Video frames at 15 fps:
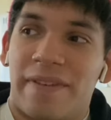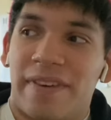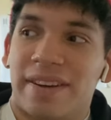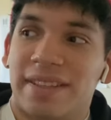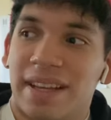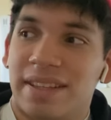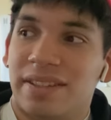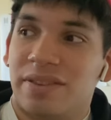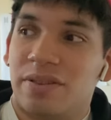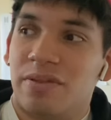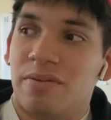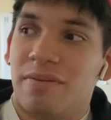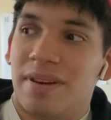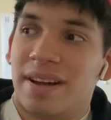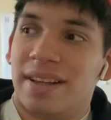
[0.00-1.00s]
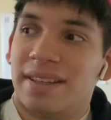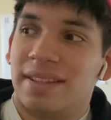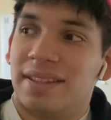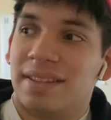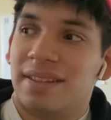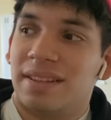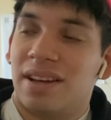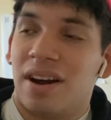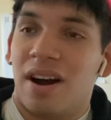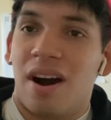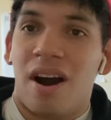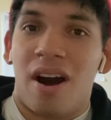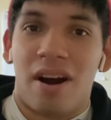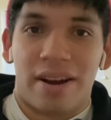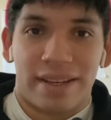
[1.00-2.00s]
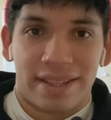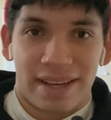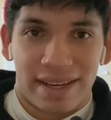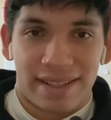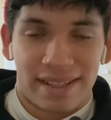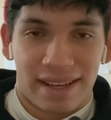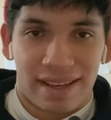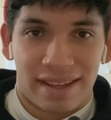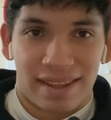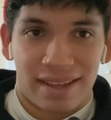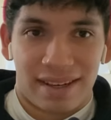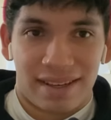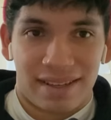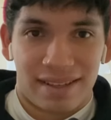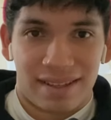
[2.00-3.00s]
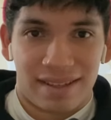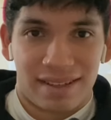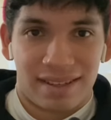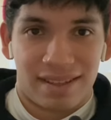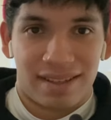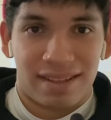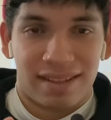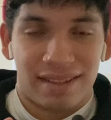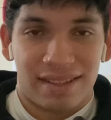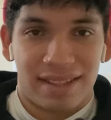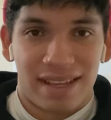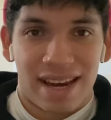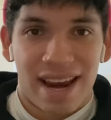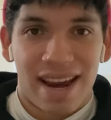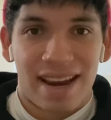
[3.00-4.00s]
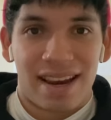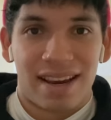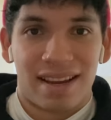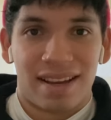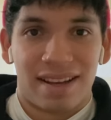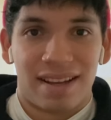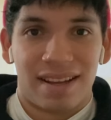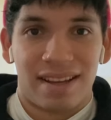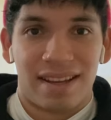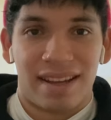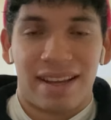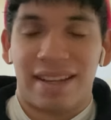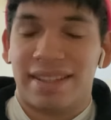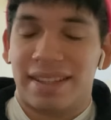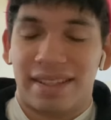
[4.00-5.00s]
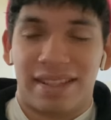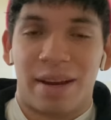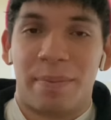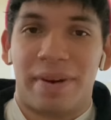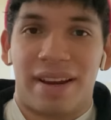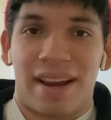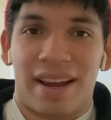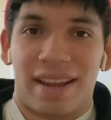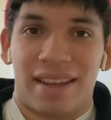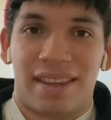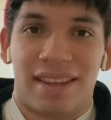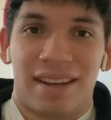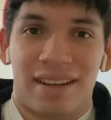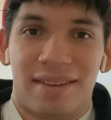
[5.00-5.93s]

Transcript: first day of school was August 19th. Today is September 9th.